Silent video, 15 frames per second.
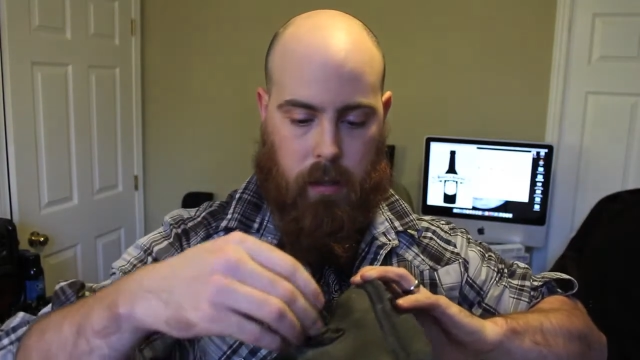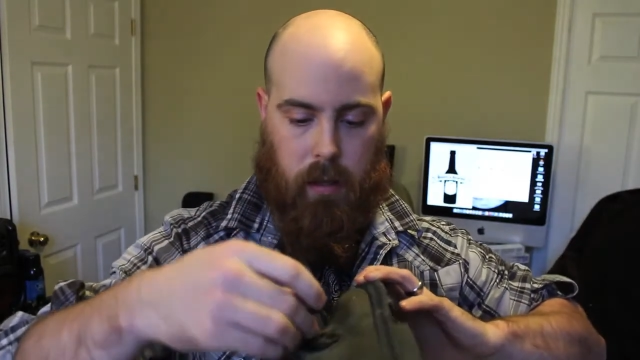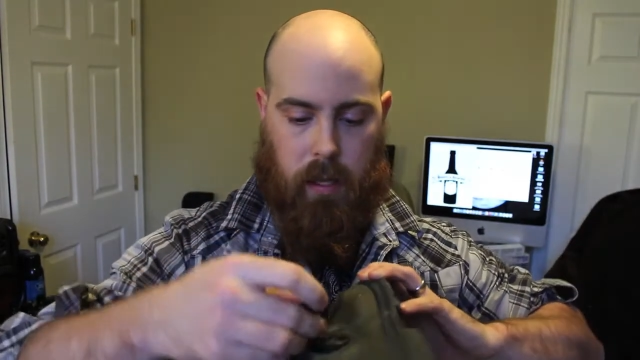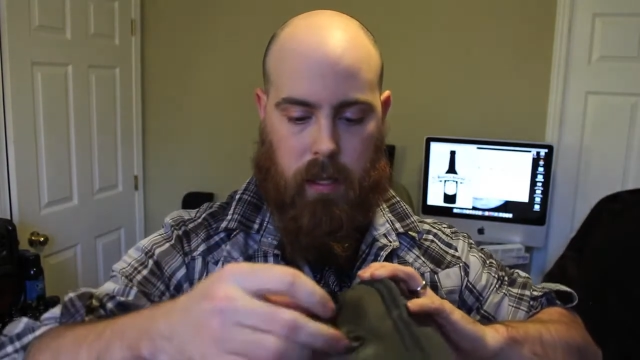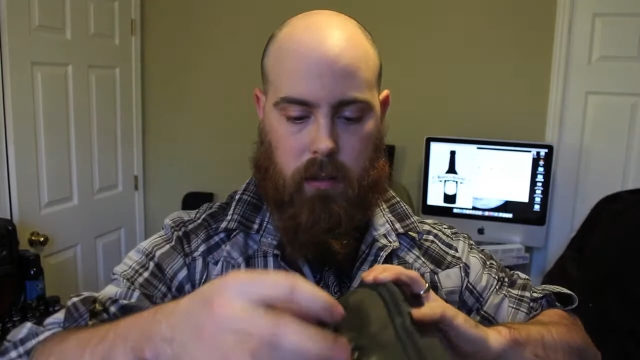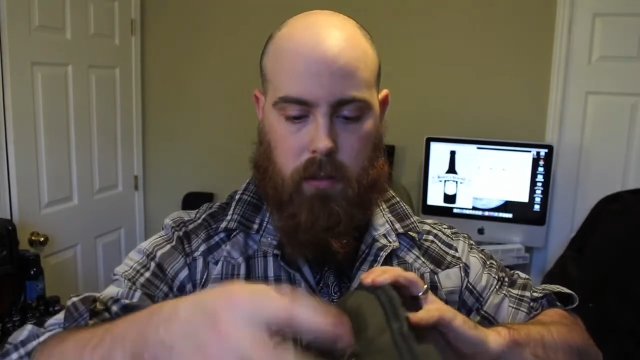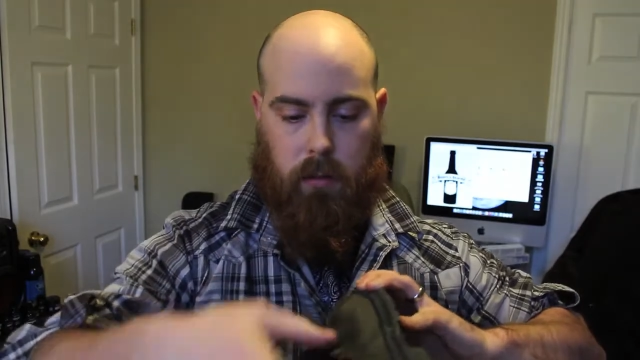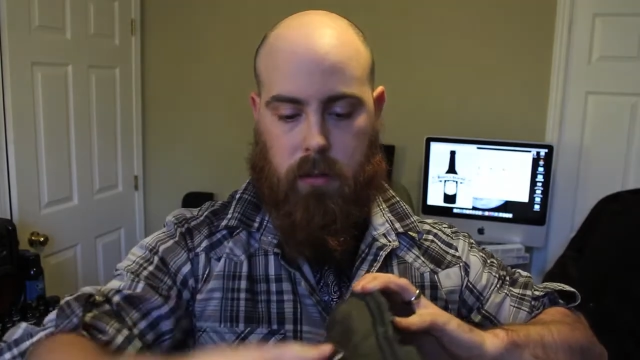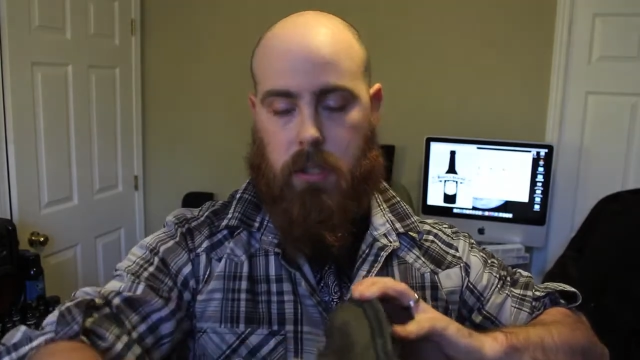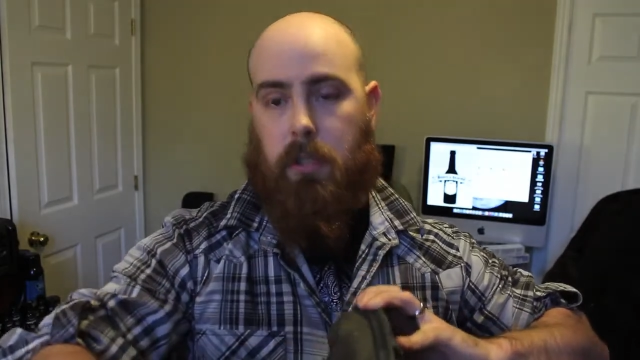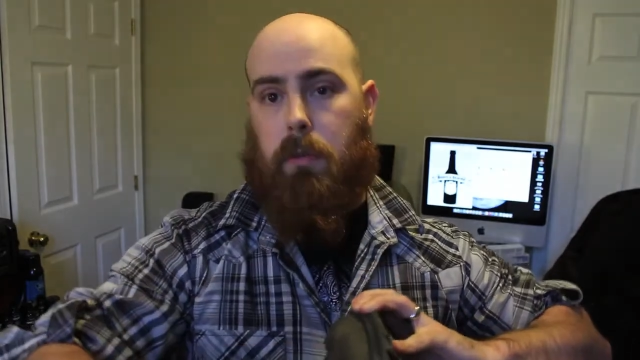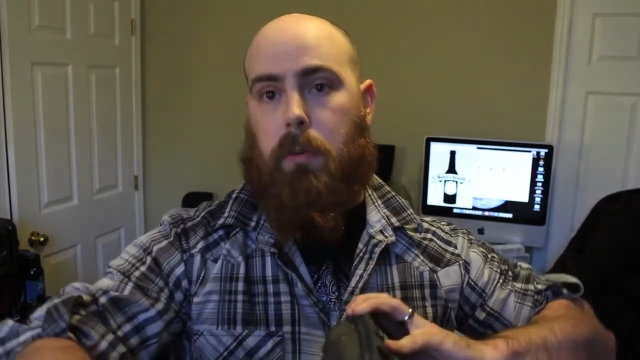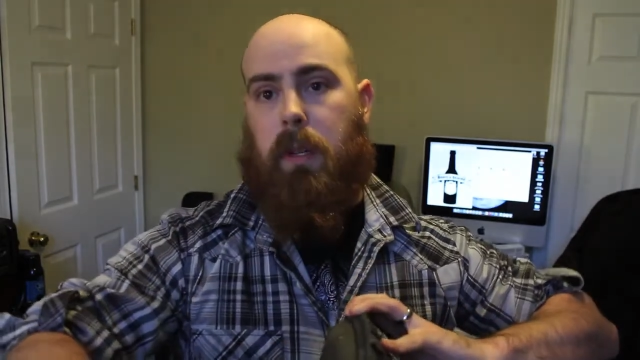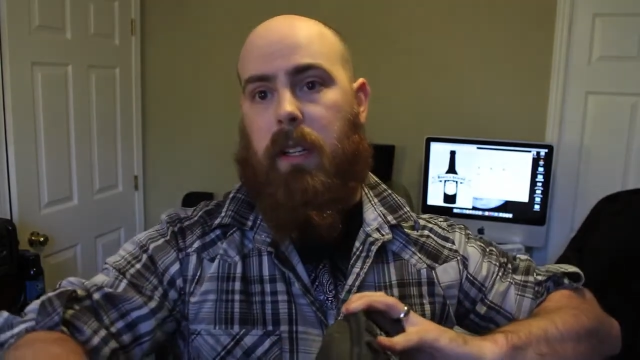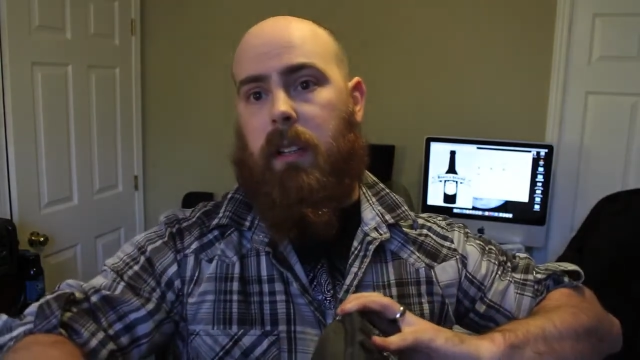that's
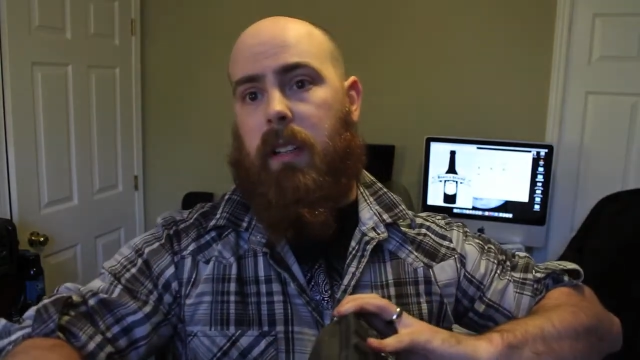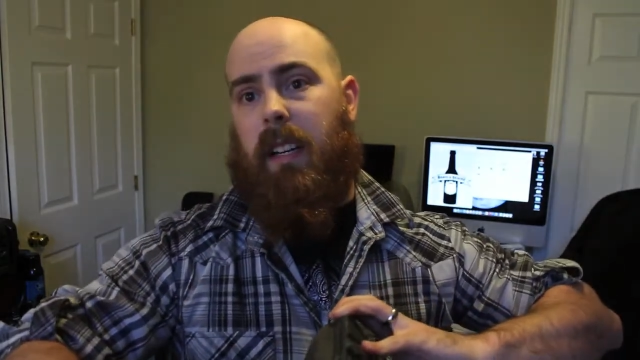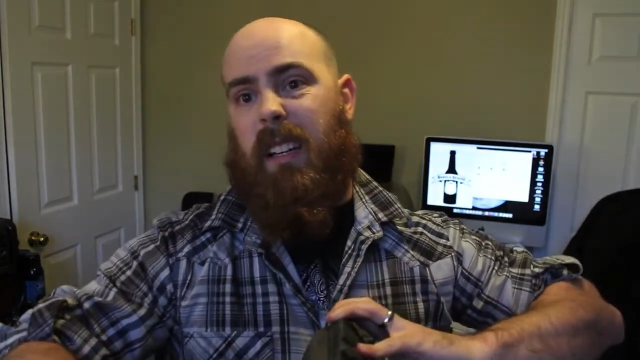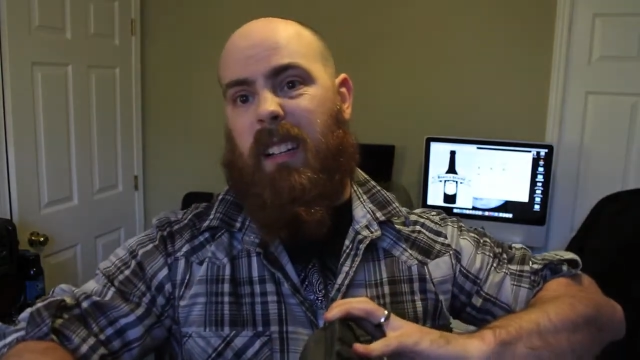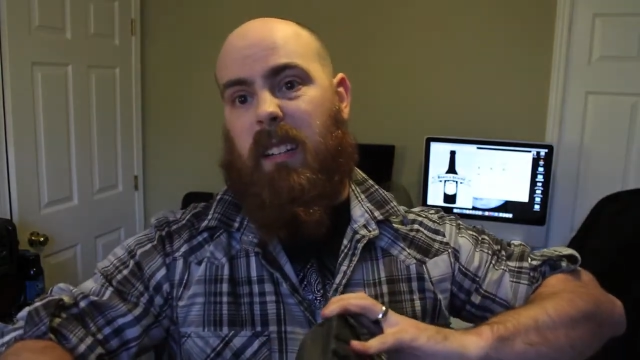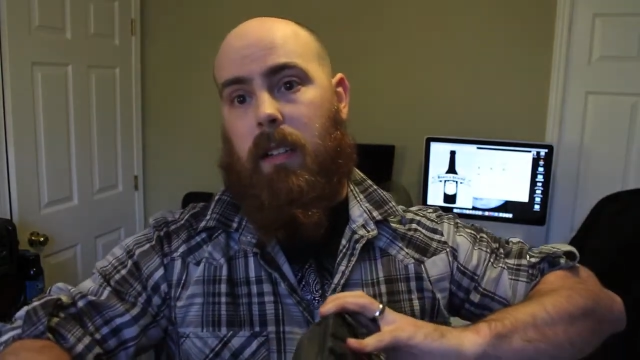just wear and tear.